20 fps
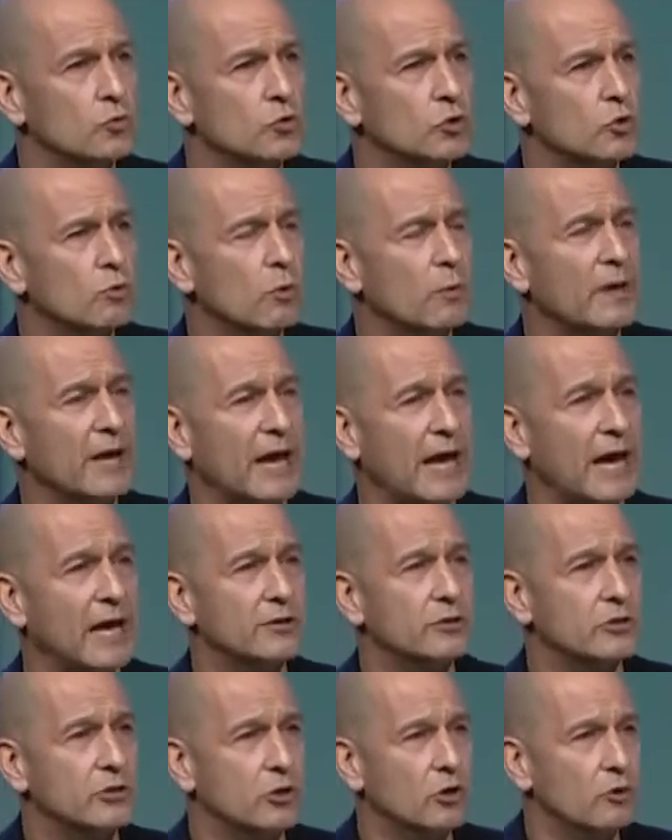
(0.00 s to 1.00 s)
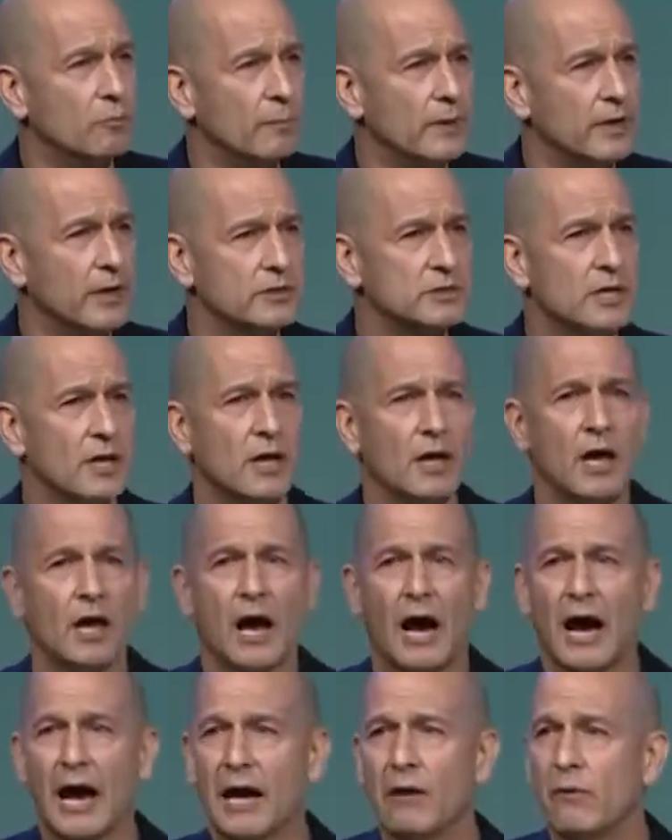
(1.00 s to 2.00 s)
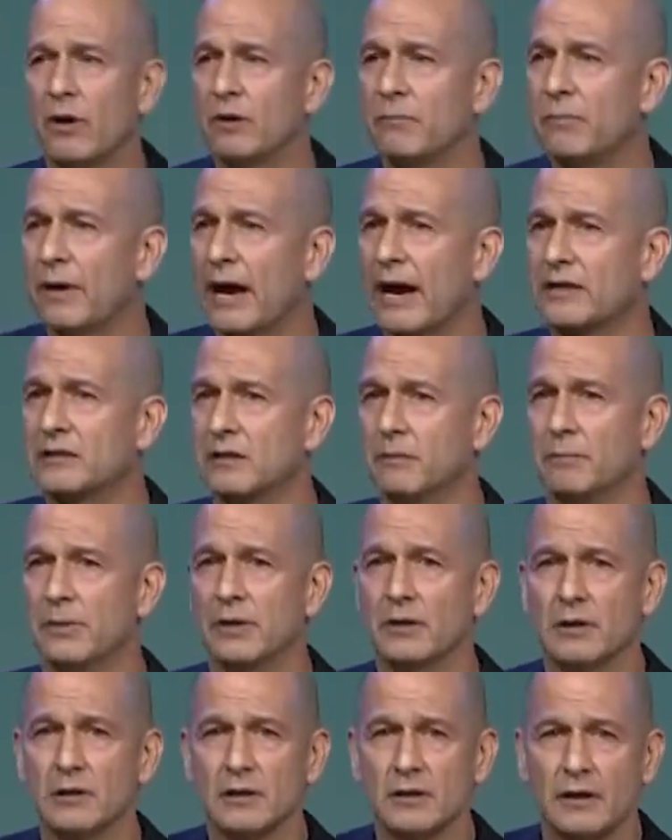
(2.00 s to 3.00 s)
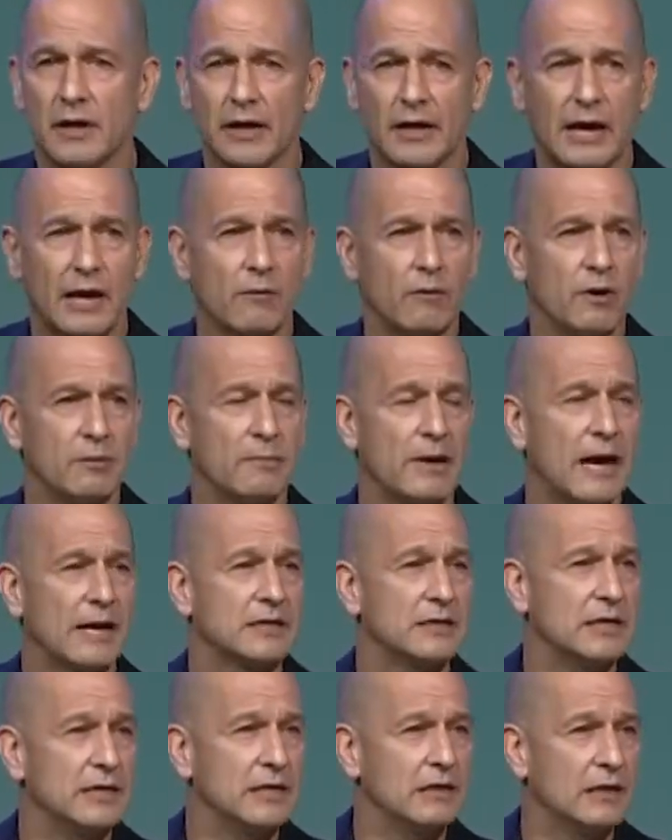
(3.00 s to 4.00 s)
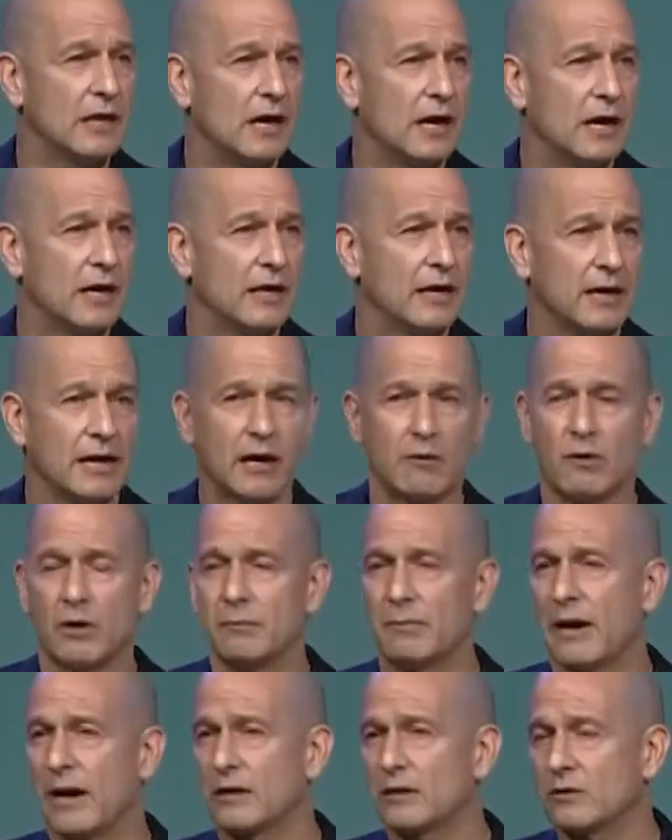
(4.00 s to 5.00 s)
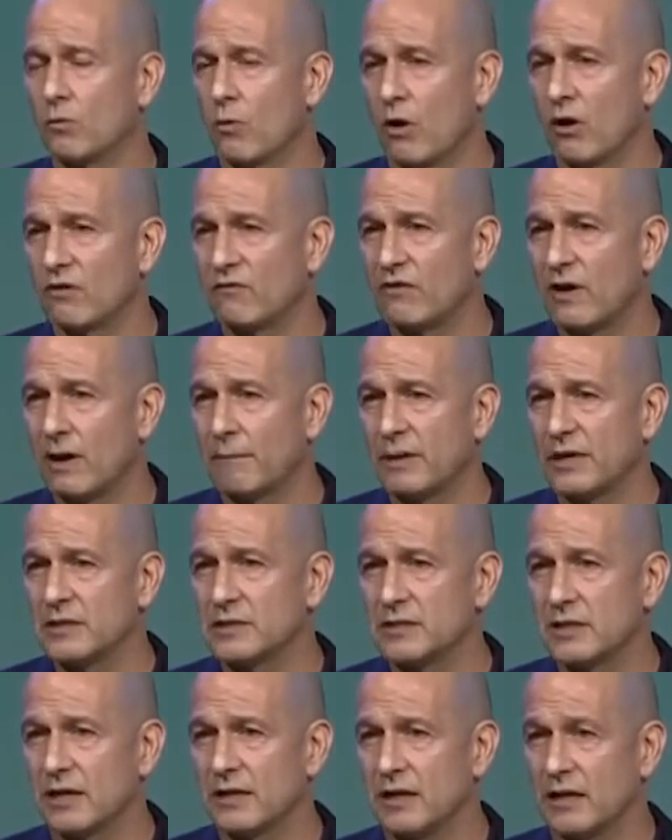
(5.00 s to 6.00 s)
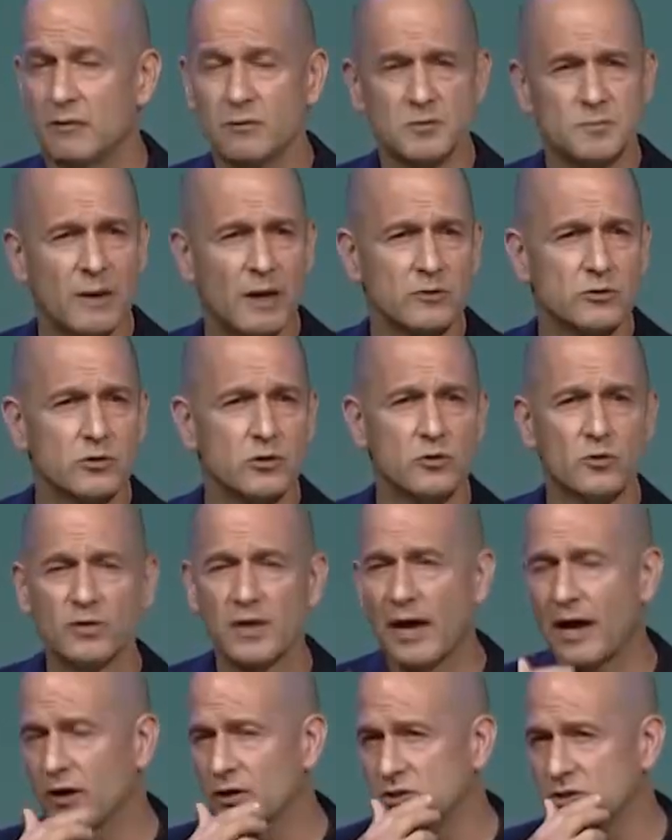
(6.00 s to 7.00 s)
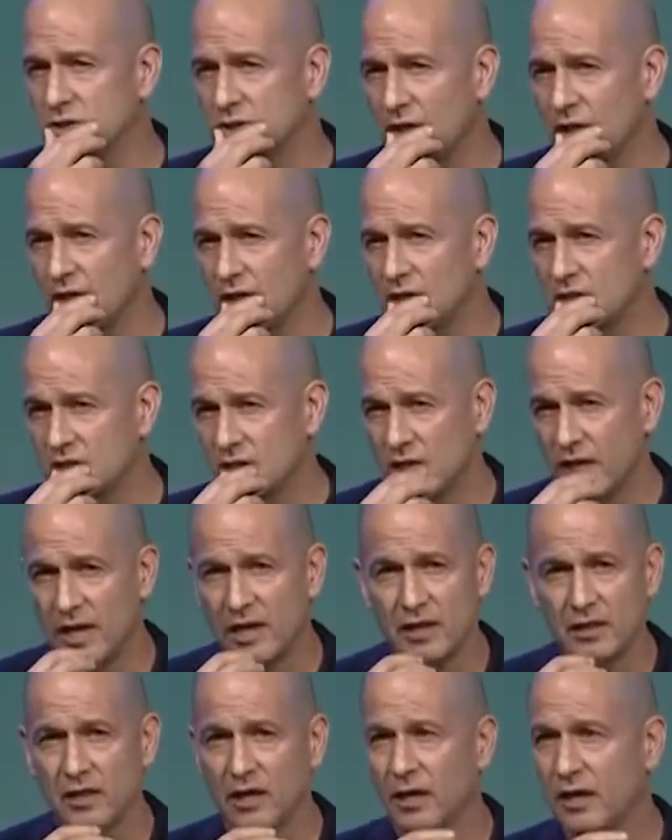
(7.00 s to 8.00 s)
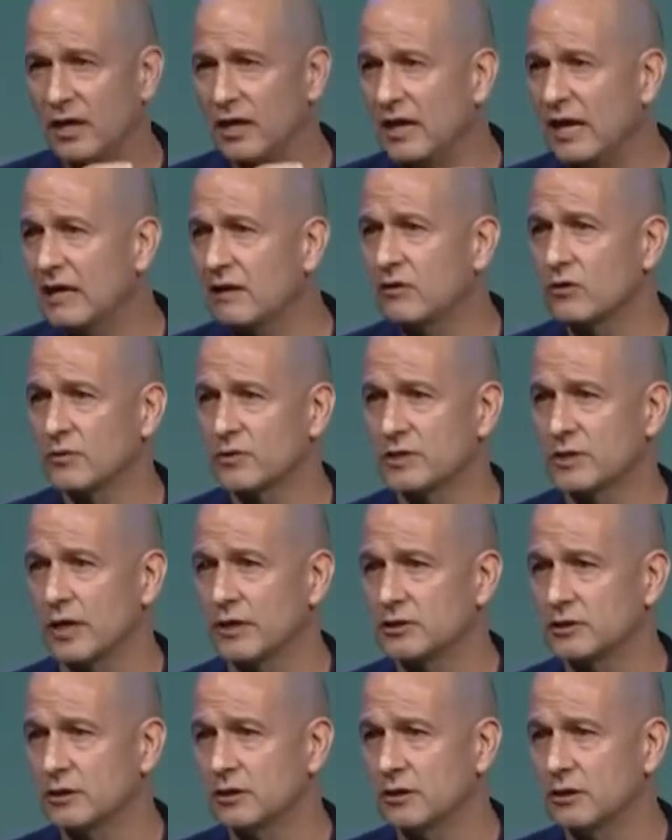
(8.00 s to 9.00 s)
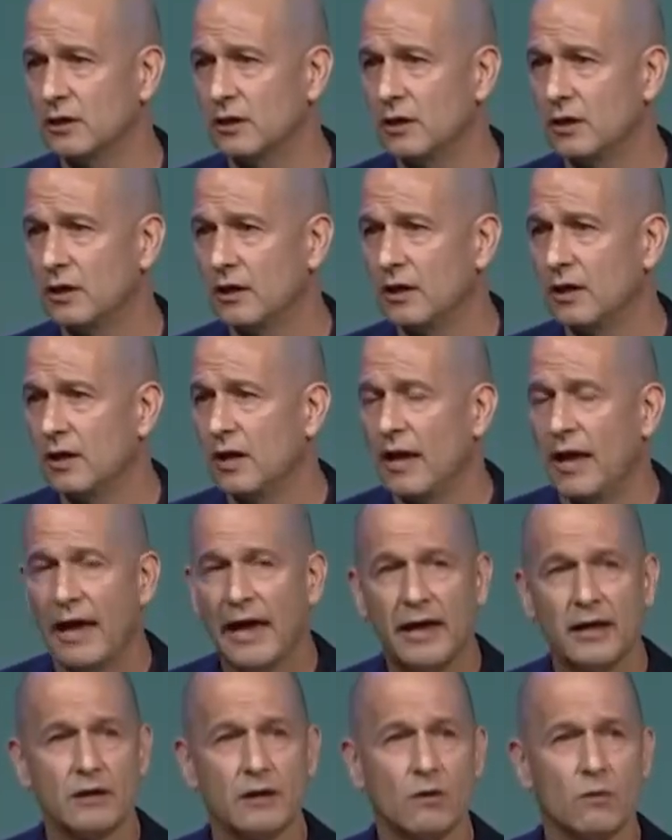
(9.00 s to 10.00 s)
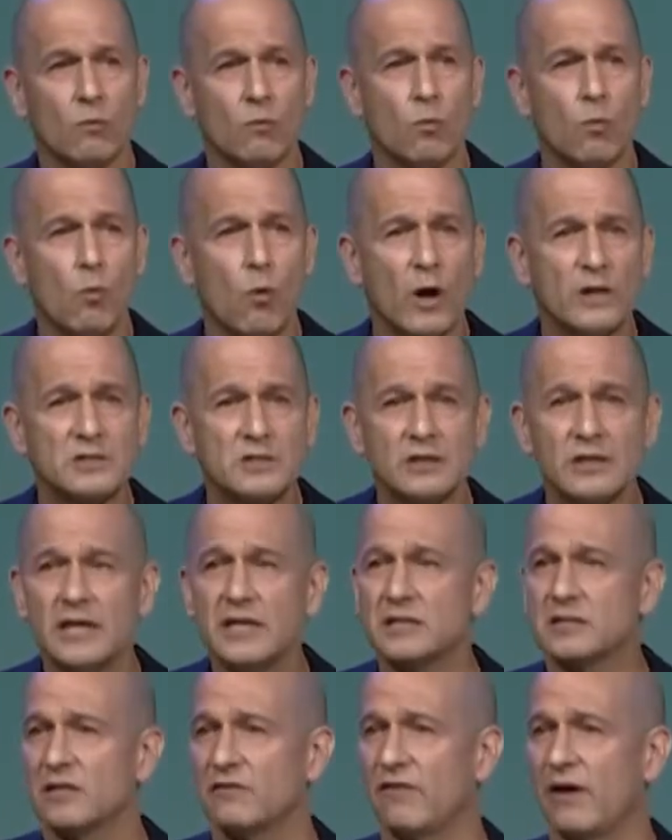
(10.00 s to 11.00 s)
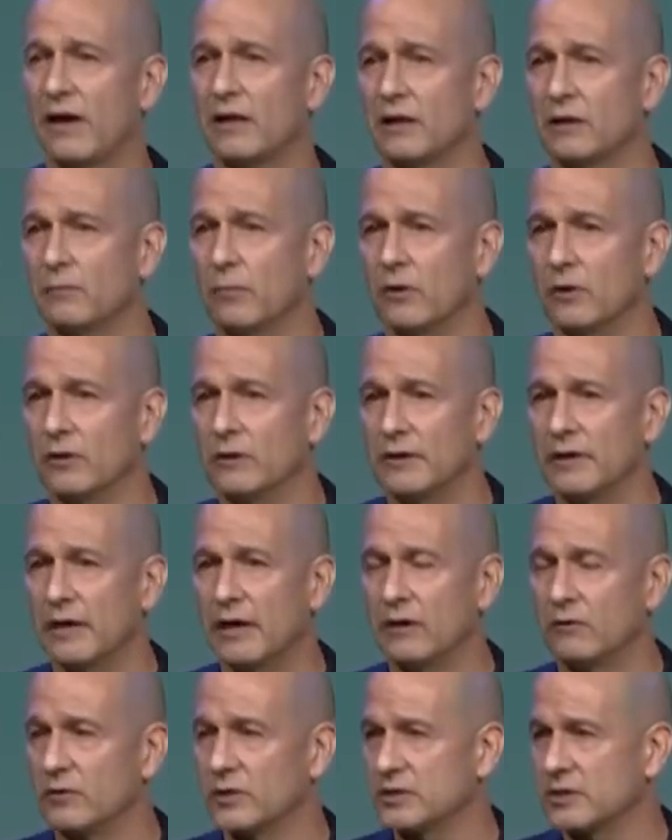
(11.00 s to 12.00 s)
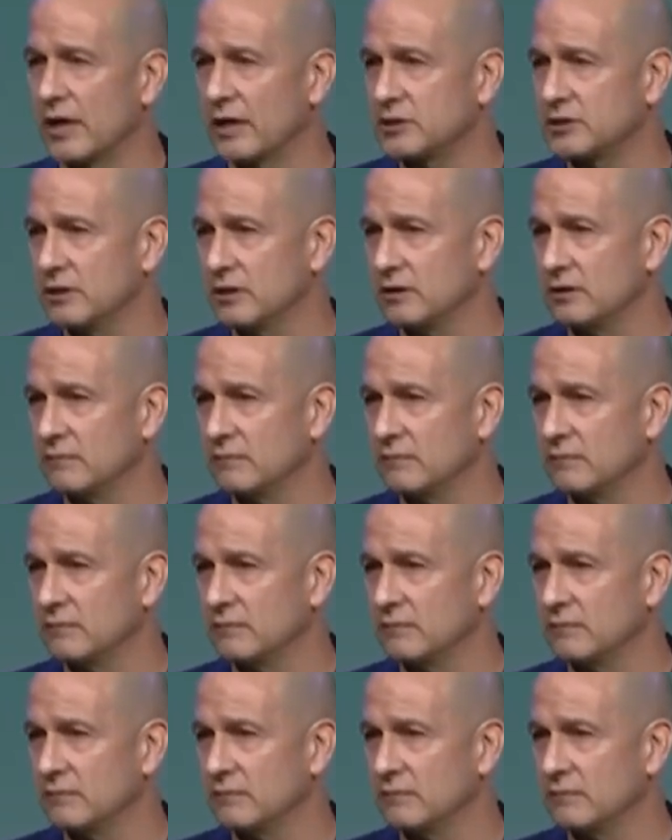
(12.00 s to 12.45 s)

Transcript: do what we had to do, because I went back to Bill, and I went back to Eli, and I went back to the Walton family and said, and it was about 2010 in the heat of the recession, and what's least available in recession?